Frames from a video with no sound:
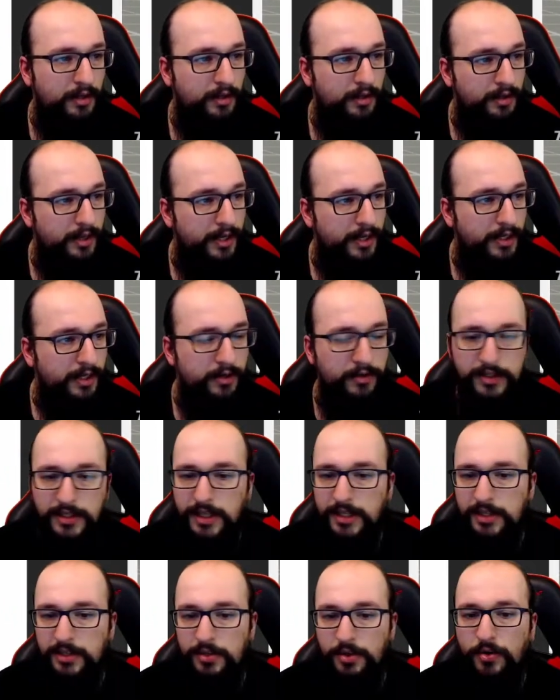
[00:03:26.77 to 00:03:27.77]
like your
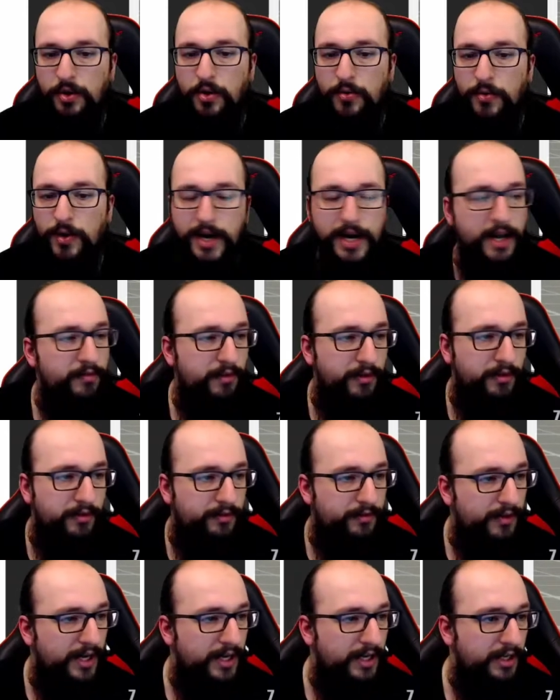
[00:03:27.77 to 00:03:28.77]
sister or whatever,
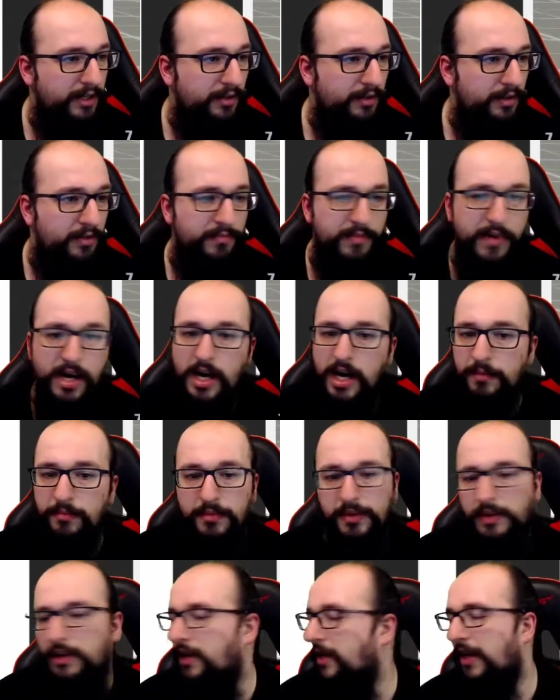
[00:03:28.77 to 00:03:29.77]
right? Your mom,
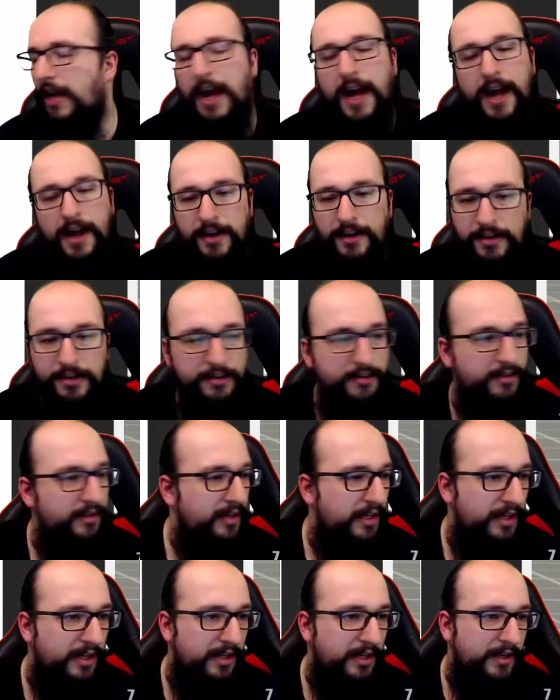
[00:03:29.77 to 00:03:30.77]
I don't know.
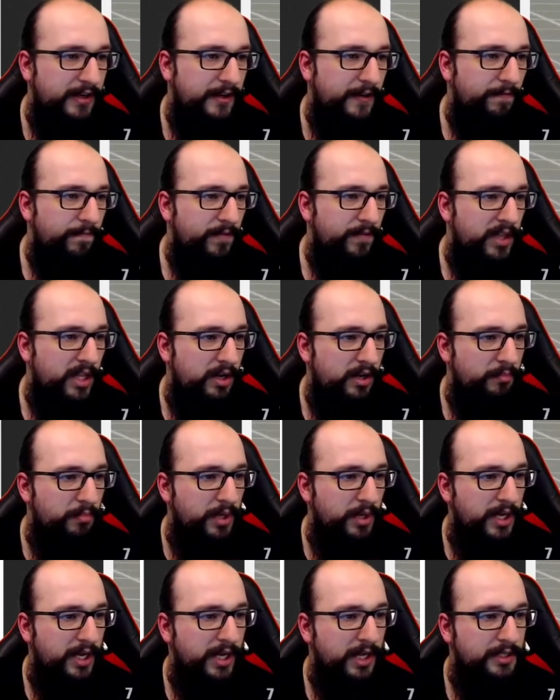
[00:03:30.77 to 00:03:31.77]
You can
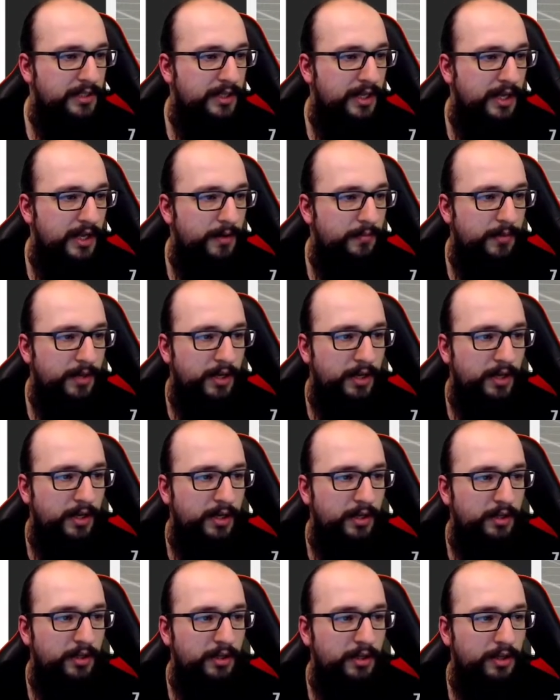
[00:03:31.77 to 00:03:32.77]
play against them.
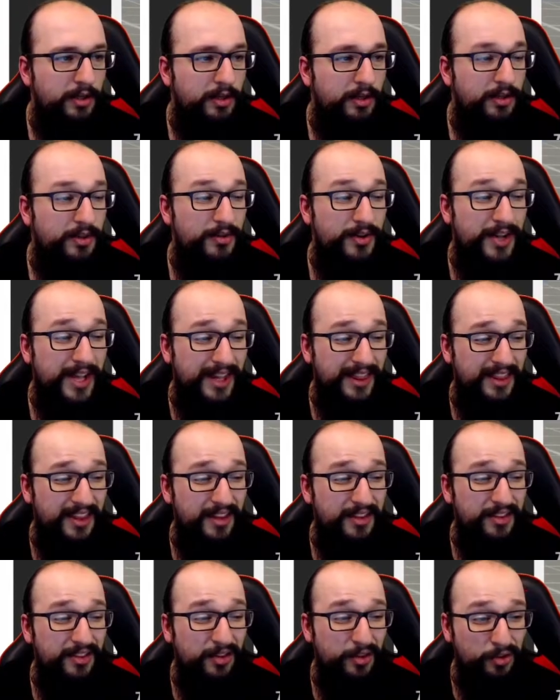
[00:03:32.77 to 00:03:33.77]
You get the
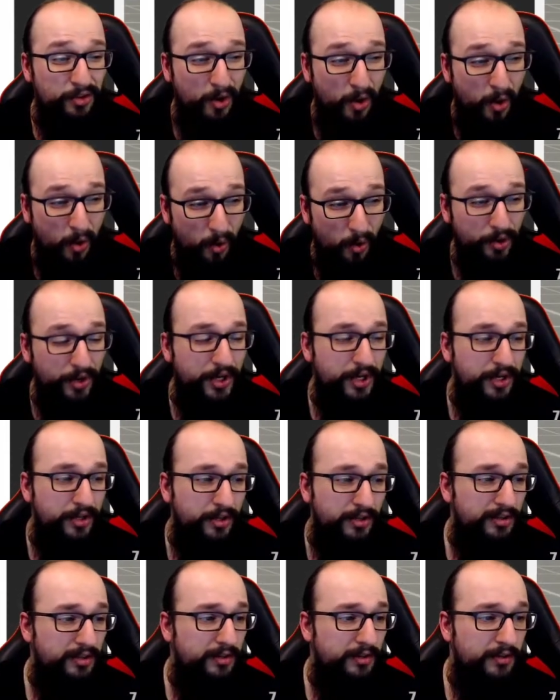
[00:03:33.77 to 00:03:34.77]

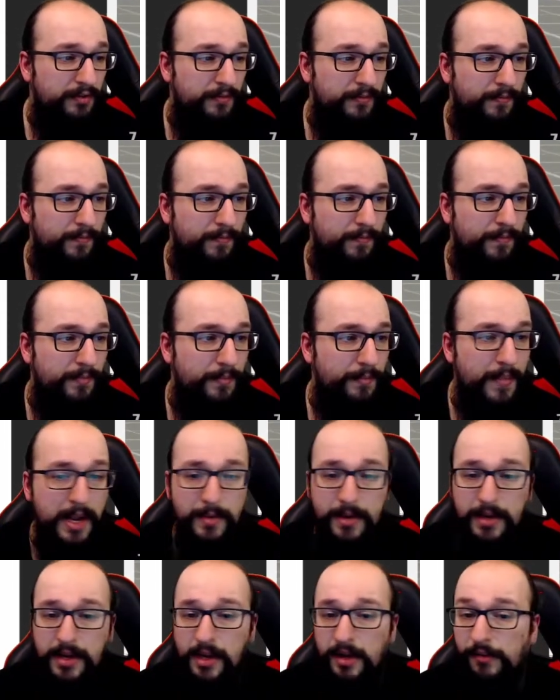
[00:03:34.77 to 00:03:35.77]
tutorial,
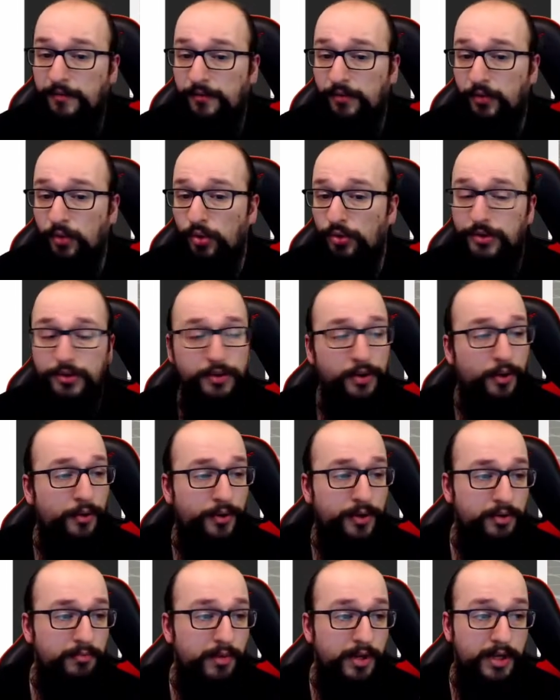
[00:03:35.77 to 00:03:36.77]
maybe not a full
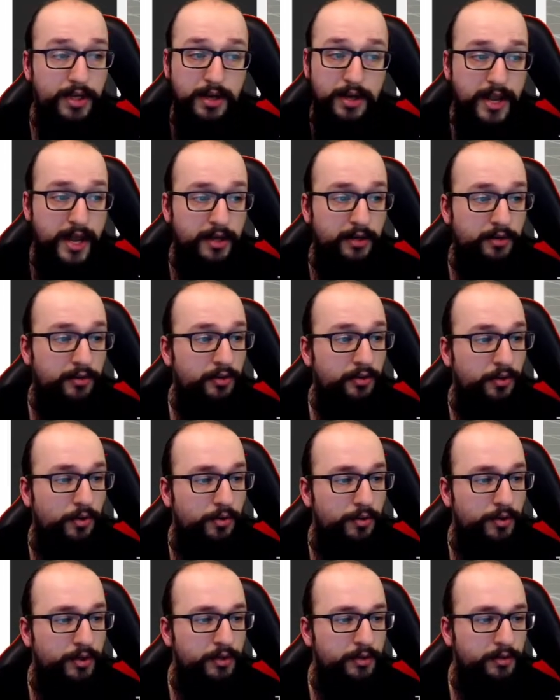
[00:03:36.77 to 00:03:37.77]
tutorial, but you get a
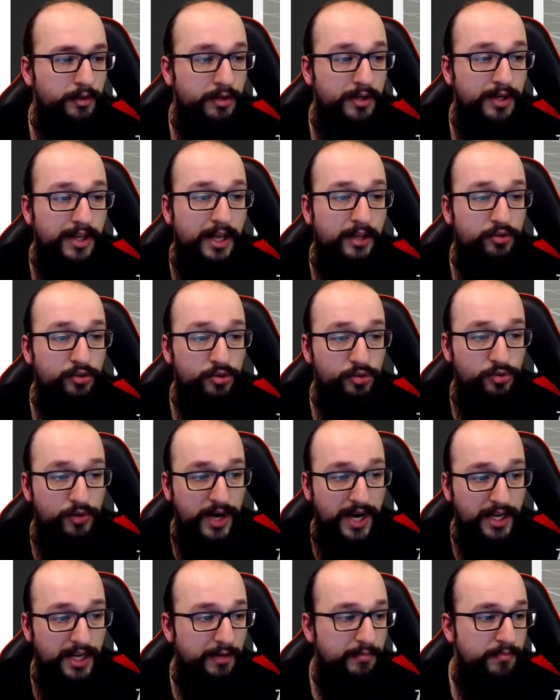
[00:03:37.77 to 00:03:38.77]
tutorial, you get
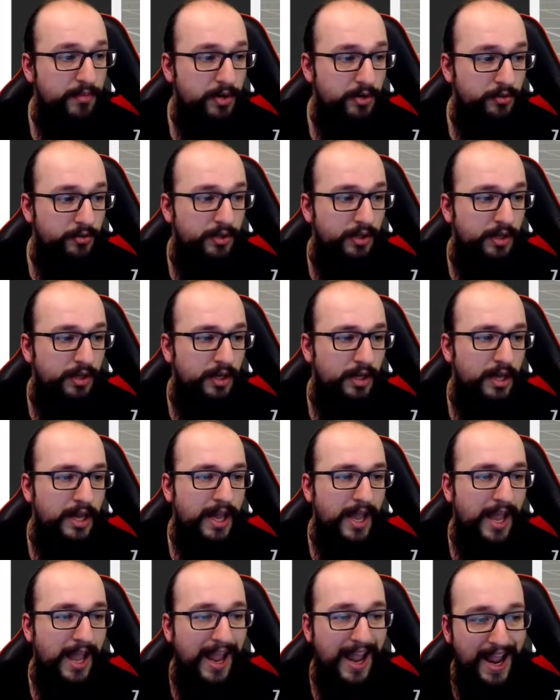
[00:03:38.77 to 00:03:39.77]
training mode,
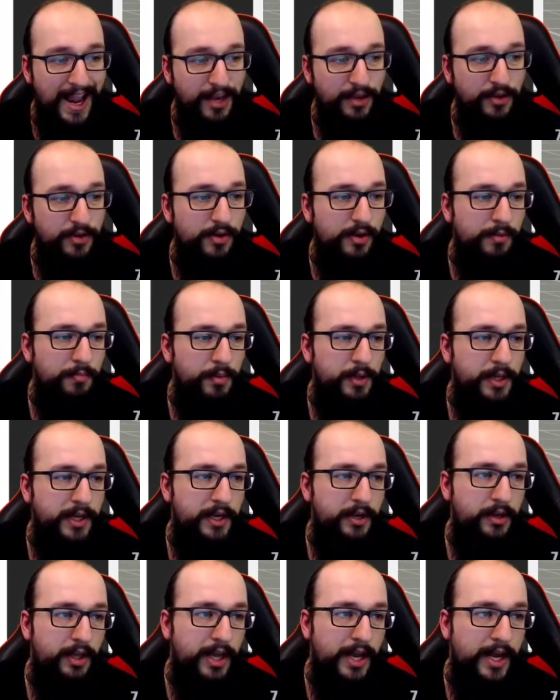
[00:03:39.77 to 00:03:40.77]
and you can play
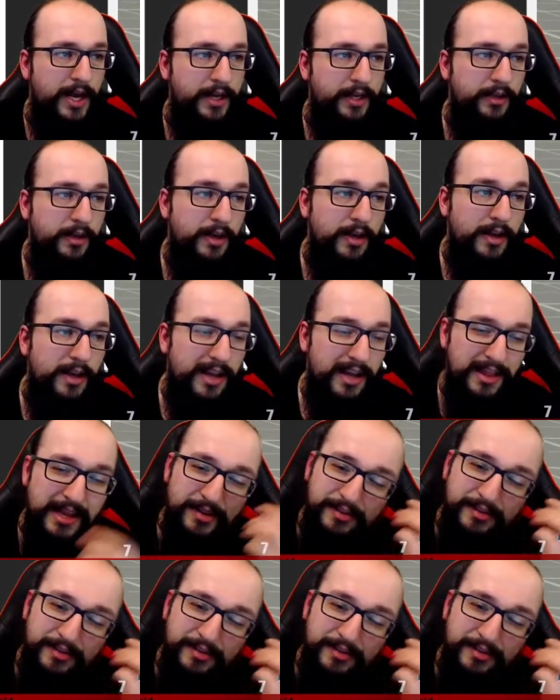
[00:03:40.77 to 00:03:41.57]
online. Now